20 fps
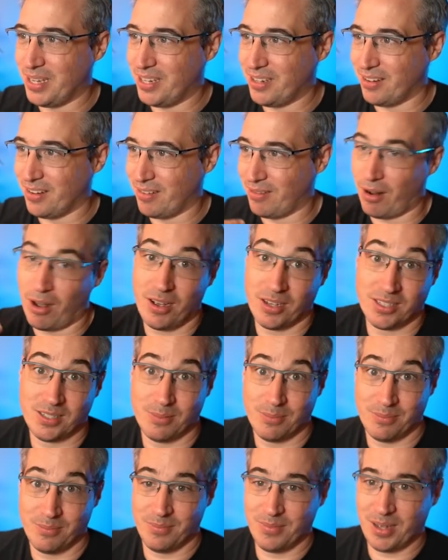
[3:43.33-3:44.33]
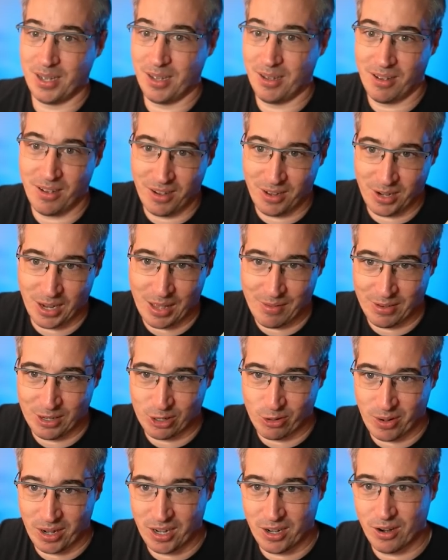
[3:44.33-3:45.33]
and awesome uh, on having
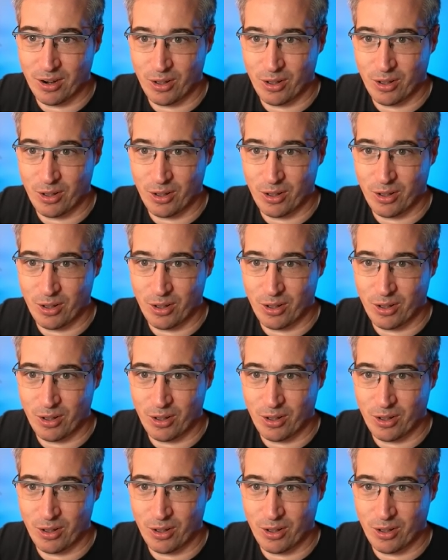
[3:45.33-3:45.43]
created